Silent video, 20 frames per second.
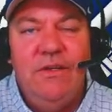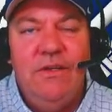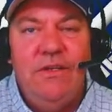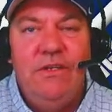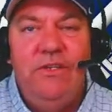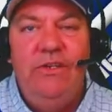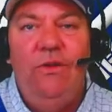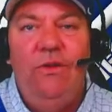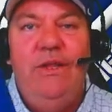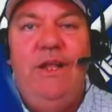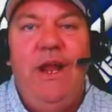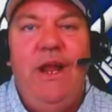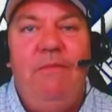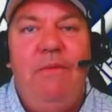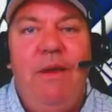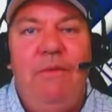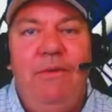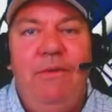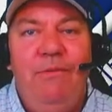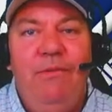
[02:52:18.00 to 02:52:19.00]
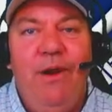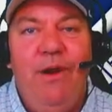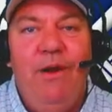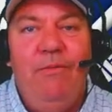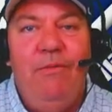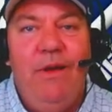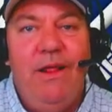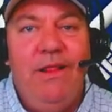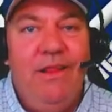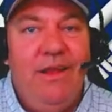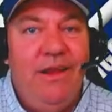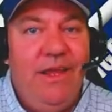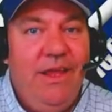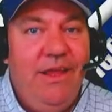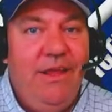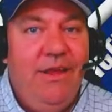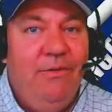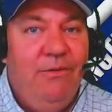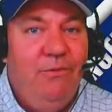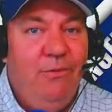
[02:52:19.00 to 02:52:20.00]
Julian, I might be wearing my
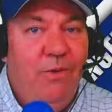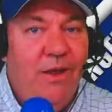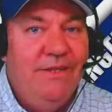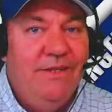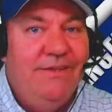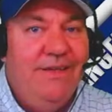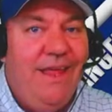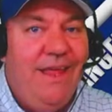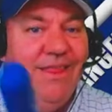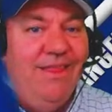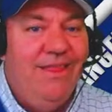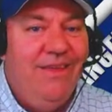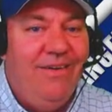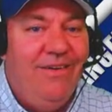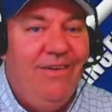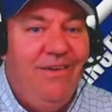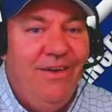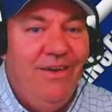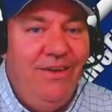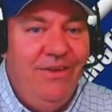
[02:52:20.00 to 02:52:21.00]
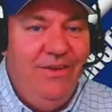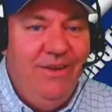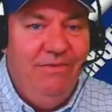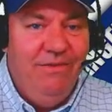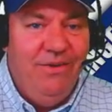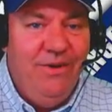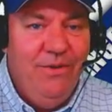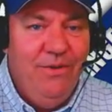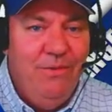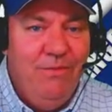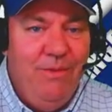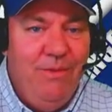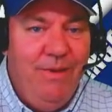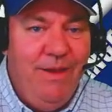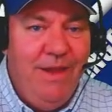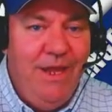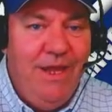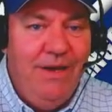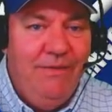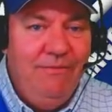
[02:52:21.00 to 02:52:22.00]
lucky Wednesday thong. You never know, my
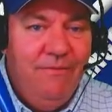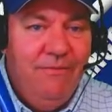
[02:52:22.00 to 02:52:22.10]
man.